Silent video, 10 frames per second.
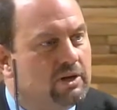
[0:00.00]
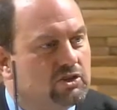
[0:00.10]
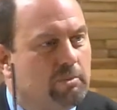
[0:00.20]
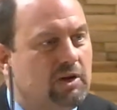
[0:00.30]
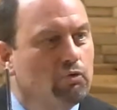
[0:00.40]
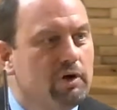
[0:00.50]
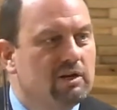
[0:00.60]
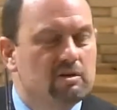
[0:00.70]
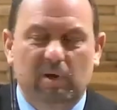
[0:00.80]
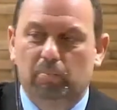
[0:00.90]
Somebody had
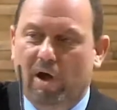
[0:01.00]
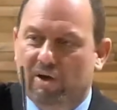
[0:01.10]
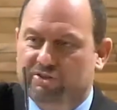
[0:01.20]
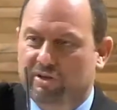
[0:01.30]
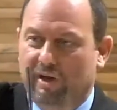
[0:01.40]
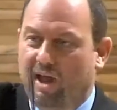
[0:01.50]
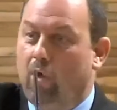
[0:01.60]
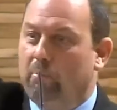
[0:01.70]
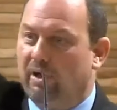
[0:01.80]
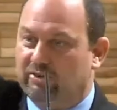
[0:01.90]
written to me, Pastor,
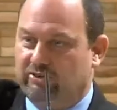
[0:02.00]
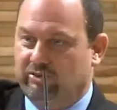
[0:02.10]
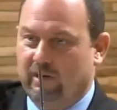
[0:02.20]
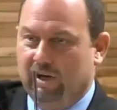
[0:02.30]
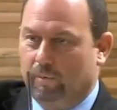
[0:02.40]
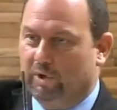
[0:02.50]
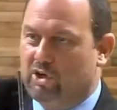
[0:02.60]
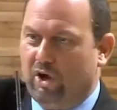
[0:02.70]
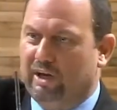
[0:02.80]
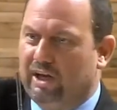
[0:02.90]
help us. We're
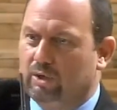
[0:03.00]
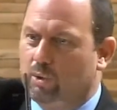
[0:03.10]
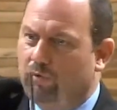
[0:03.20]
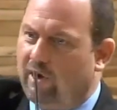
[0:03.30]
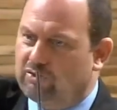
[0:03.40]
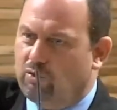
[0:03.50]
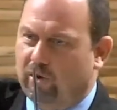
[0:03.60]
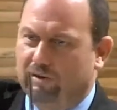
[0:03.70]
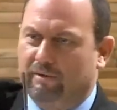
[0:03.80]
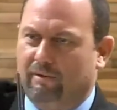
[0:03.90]
turning into a
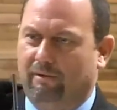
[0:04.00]
restaurant.